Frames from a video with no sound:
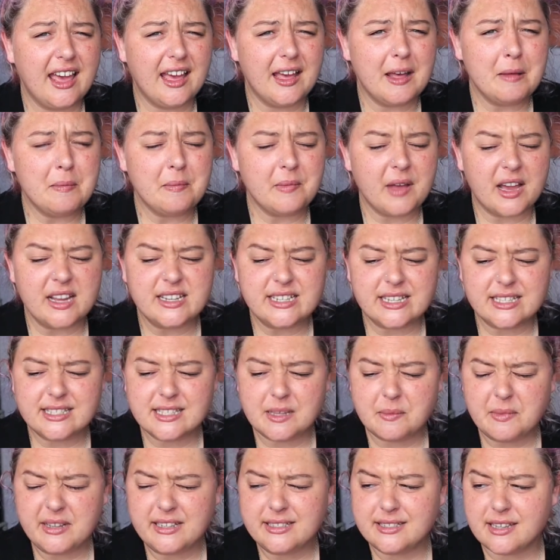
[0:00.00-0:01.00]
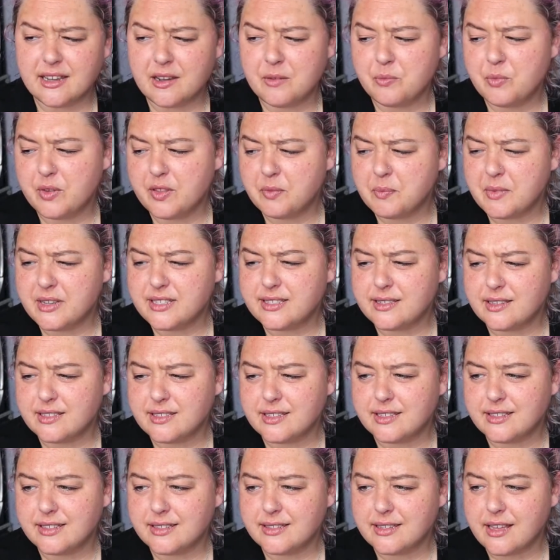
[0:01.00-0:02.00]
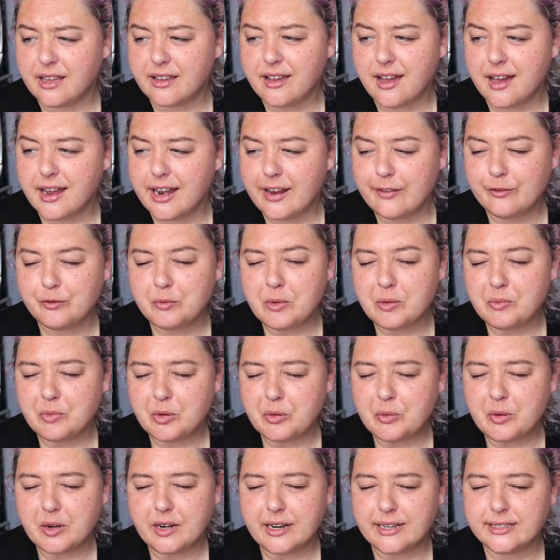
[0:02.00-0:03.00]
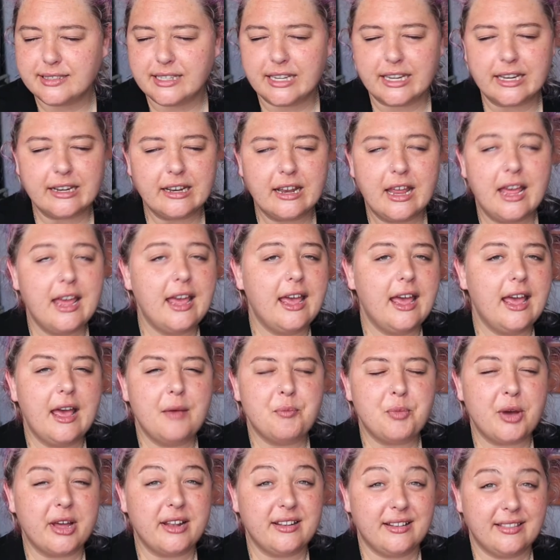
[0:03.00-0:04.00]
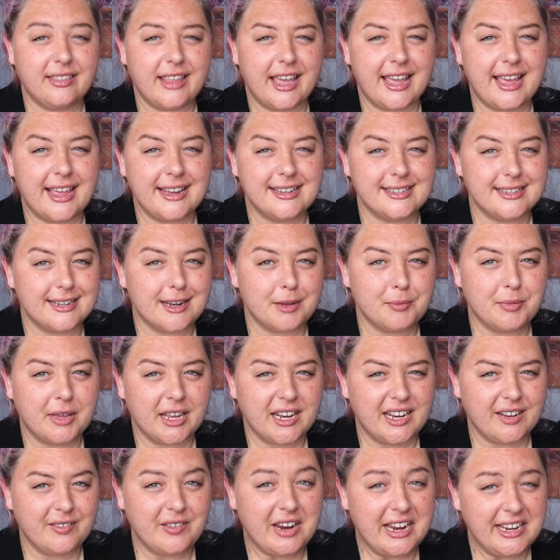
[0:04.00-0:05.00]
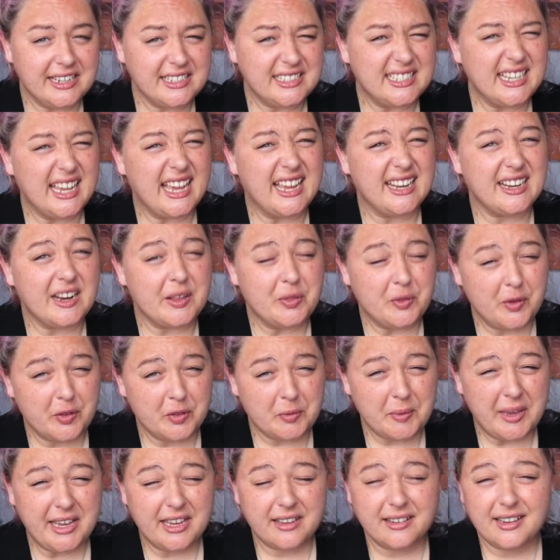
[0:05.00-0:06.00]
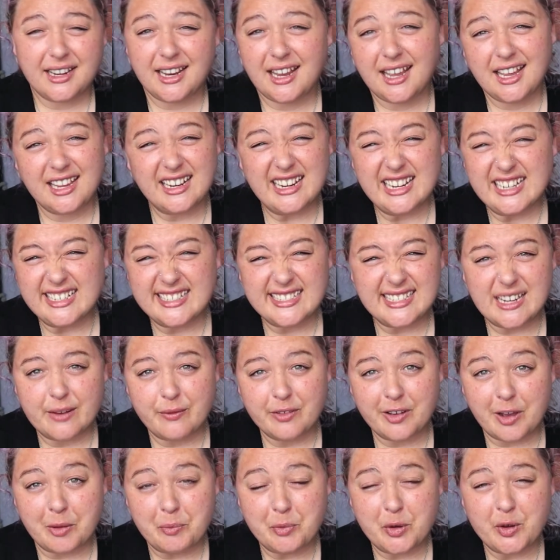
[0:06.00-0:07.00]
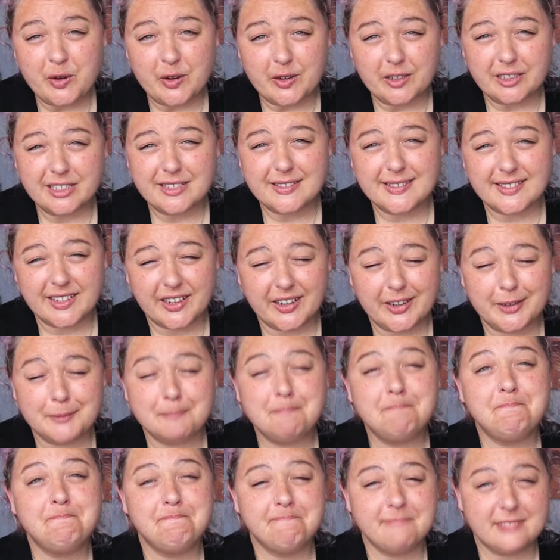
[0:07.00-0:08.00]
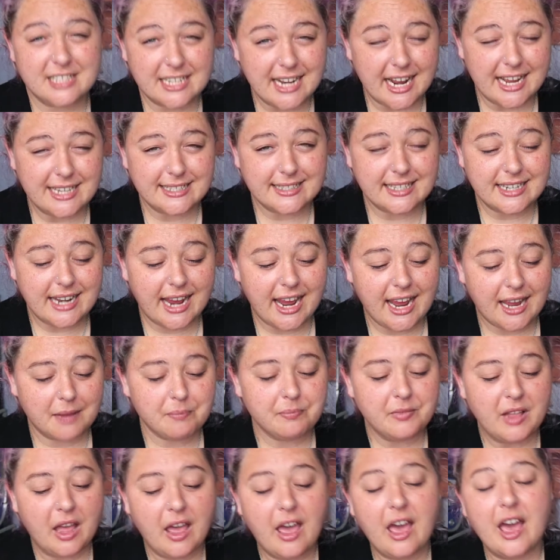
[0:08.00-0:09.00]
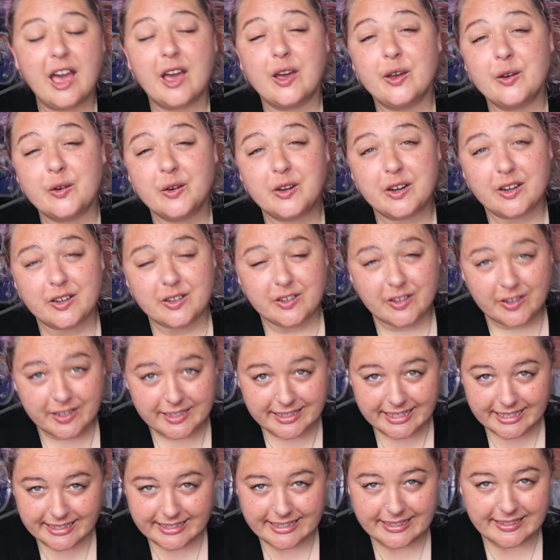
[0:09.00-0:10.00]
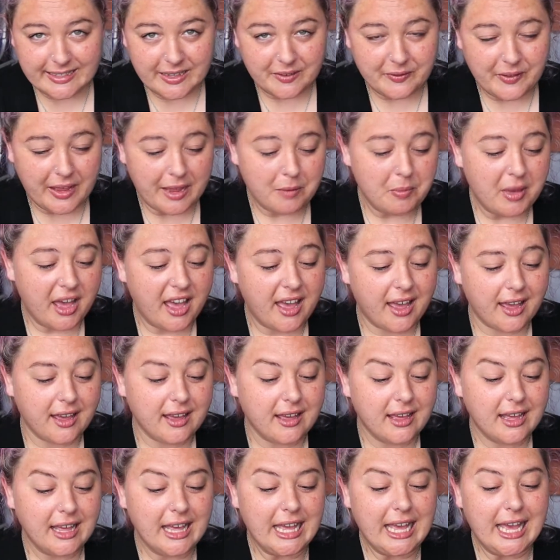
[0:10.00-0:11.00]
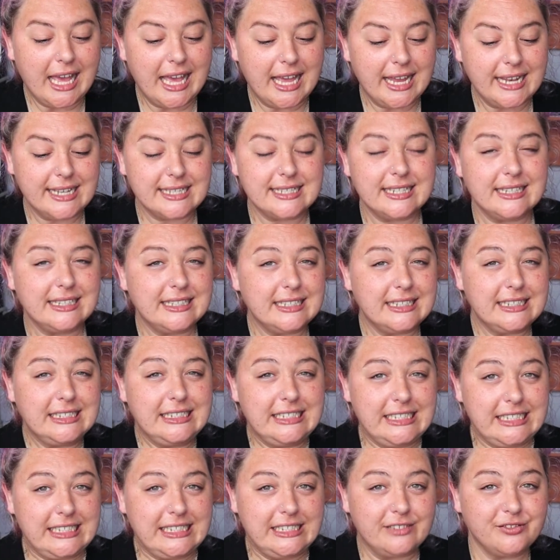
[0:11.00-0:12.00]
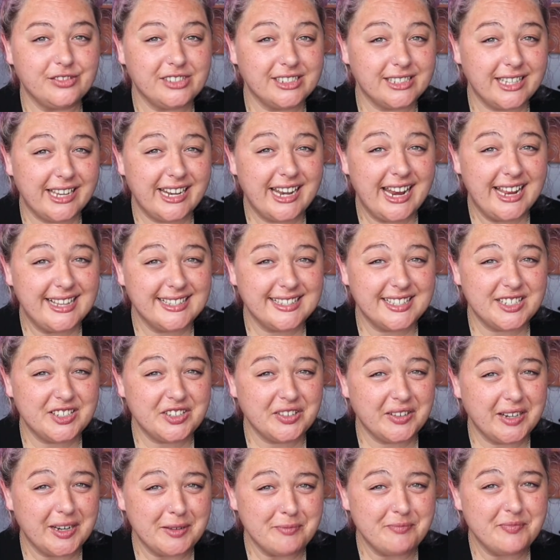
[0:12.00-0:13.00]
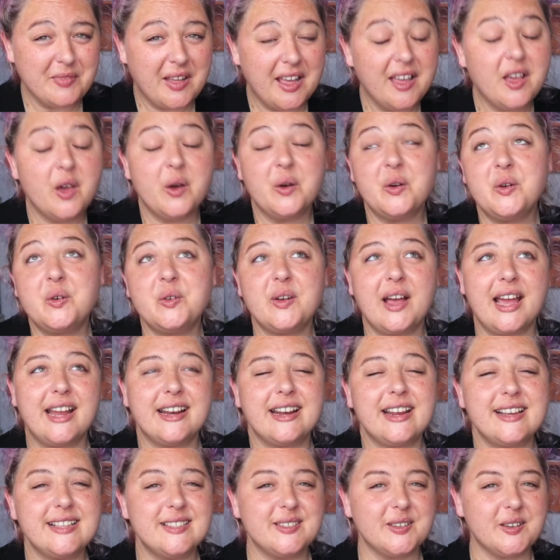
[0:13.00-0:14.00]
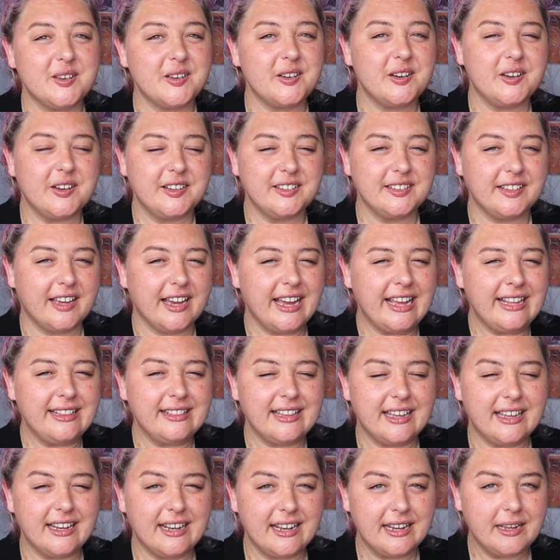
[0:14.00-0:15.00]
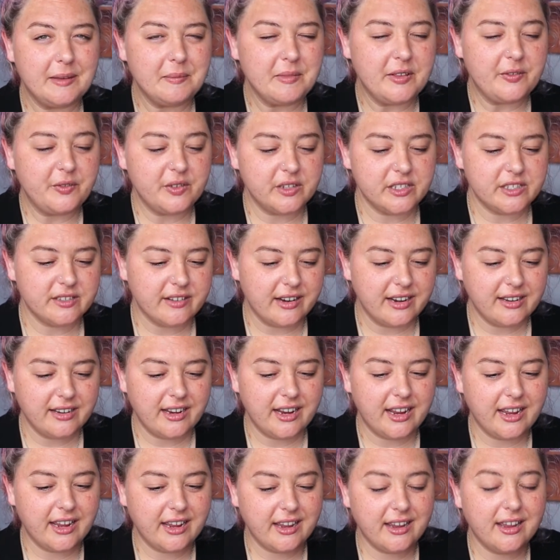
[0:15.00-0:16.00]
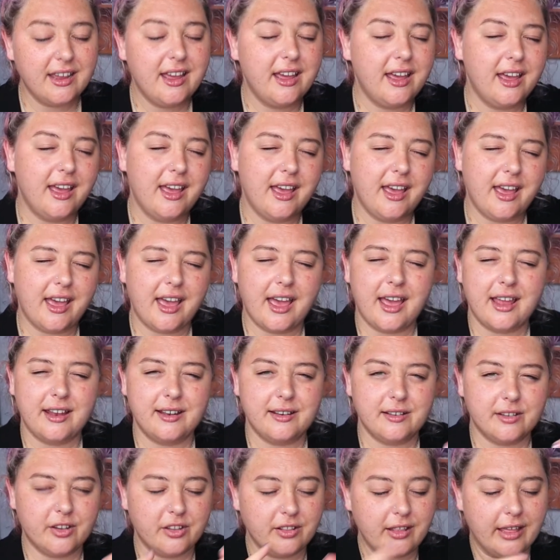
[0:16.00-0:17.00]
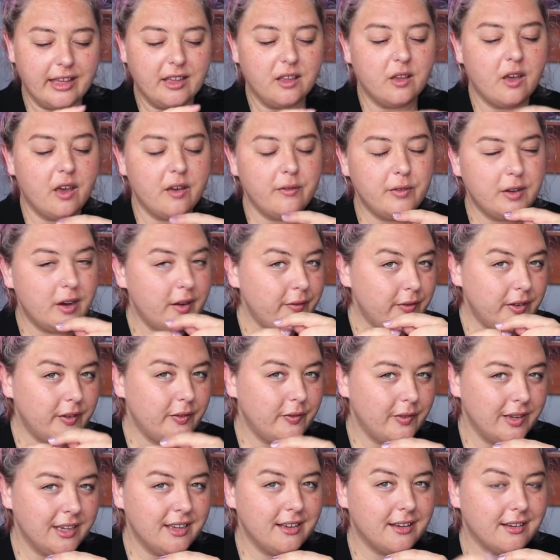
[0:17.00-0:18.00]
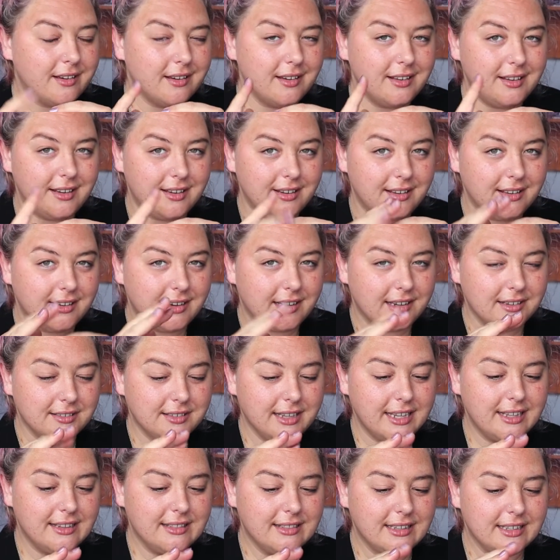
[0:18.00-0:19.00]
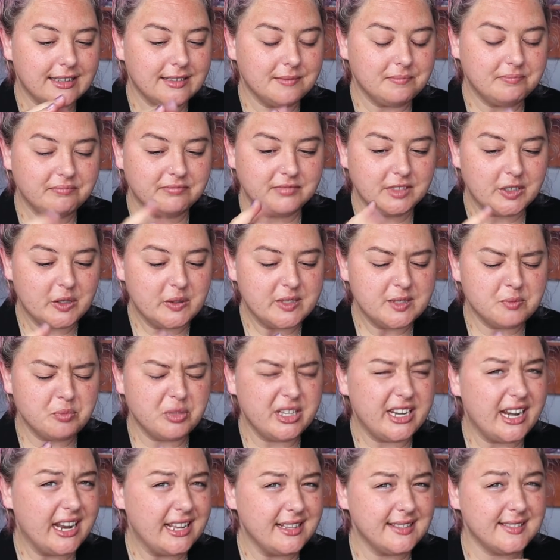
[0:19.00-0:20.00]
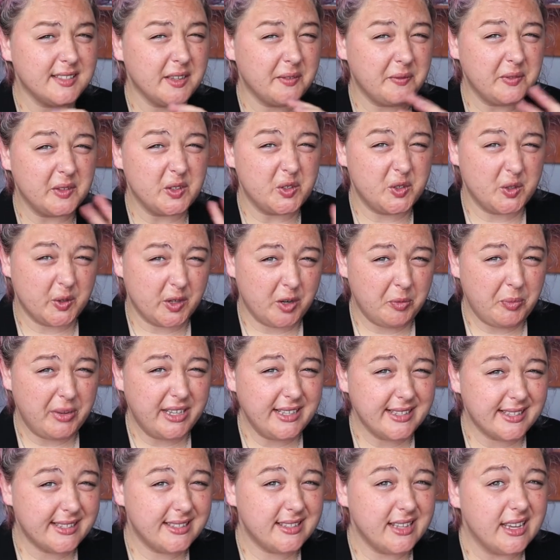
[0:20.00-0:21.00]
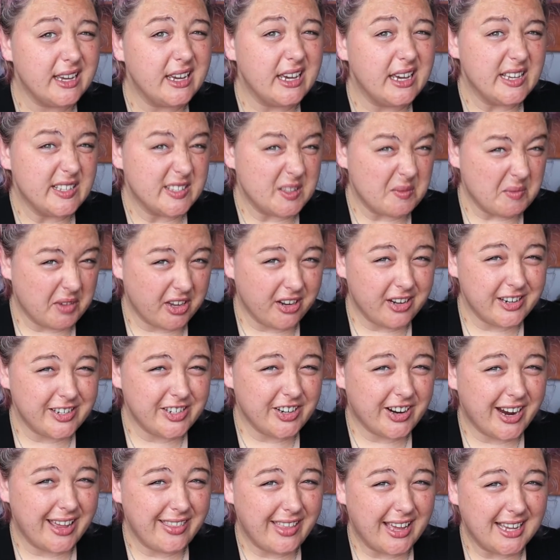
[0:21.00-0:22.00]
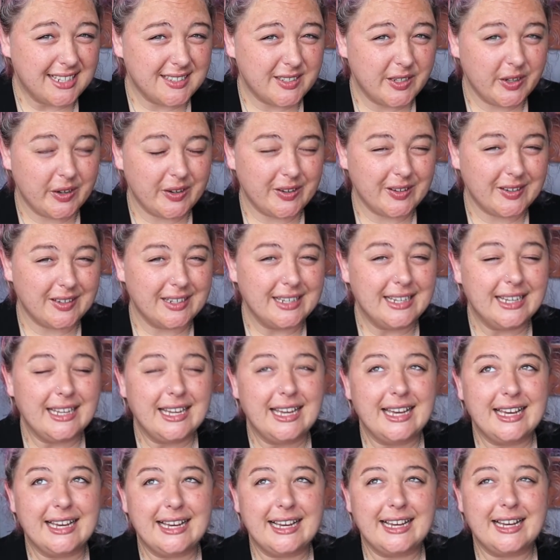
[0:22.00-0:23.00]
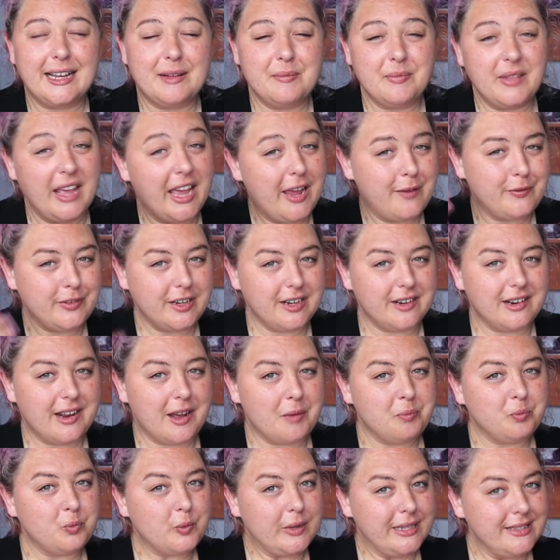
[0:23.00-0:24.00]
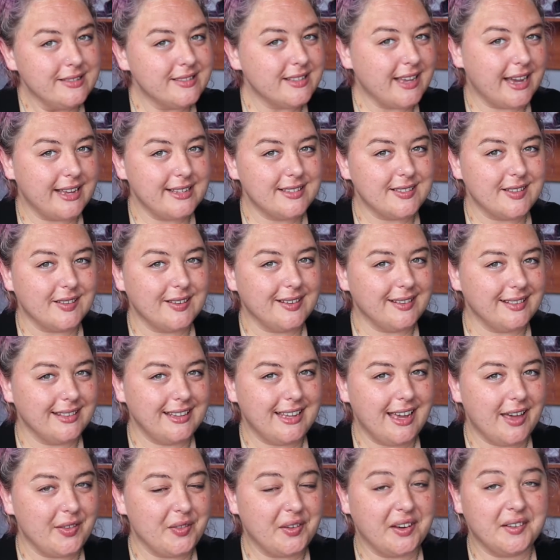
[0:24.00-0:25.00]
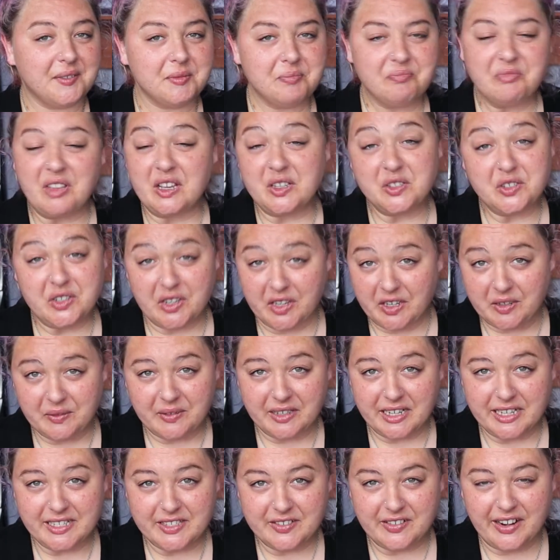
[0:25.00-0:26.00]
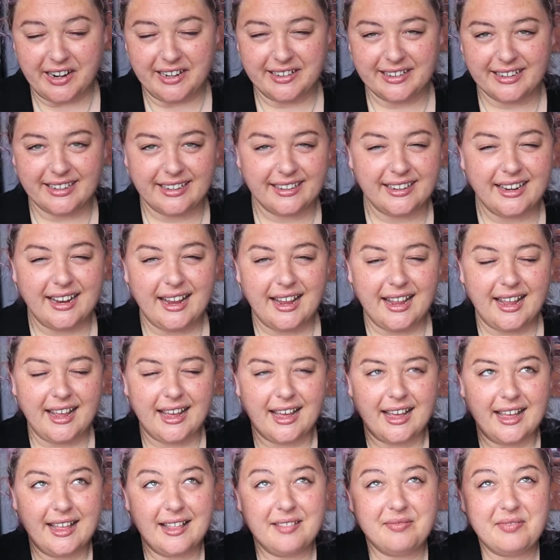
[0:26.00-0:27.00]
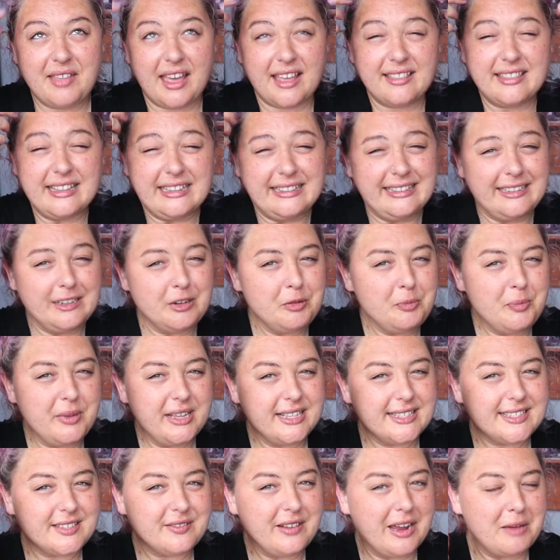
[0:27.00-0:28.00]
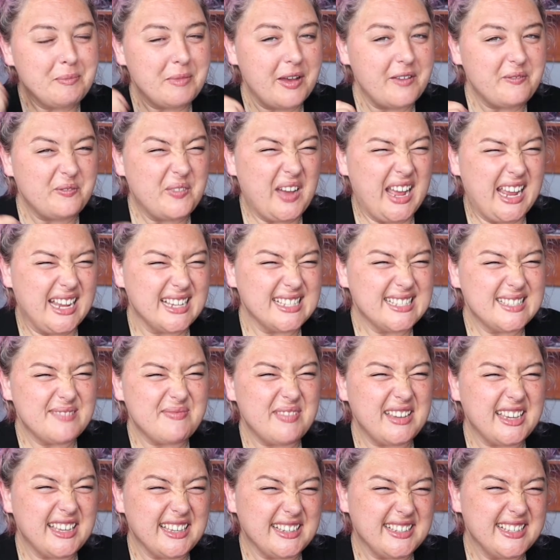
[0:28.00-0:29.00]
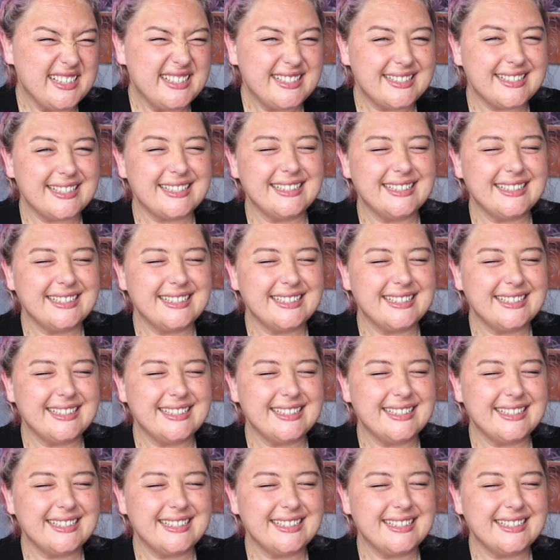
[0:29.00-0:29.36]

Um, I did something dumb with my scissors. I can't even remember what I did, but they ended up getting wrecked and I threw them out and I just never got more. So today's the day. I ordered new scissors off eBay and it really needs a trim. Oh, and I saw online that um, if you straighten your hair and like curve it over your finger, you can cut like the little split ends off the shorter bits. So I'm going to try that too. Um, even it up, one side's longer than the other. I'll show you when I straighten it um, and the little bits around my face because